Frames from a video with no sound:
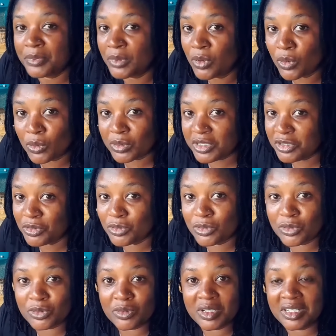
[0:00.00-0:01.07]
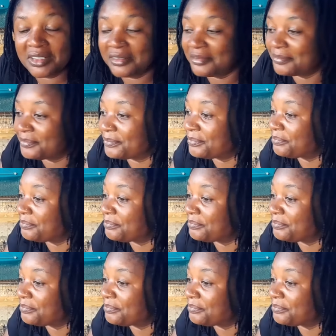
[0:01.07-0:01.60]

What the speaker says: goat urine,